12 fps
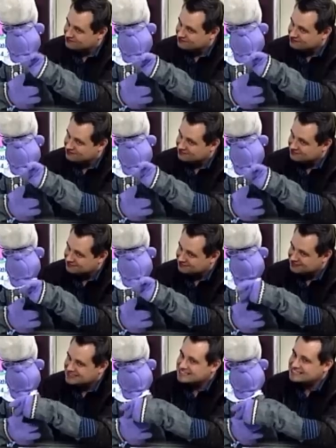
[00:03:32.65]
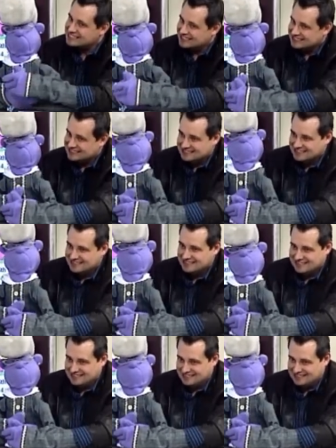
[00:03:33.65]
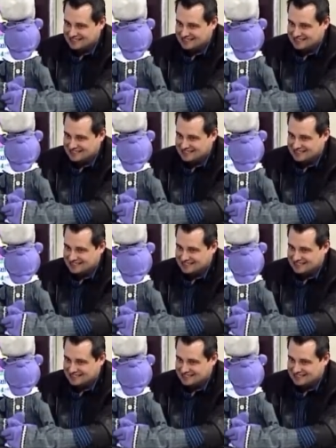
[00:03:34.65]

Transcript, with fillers: T. Mrs. T. Mrs. T.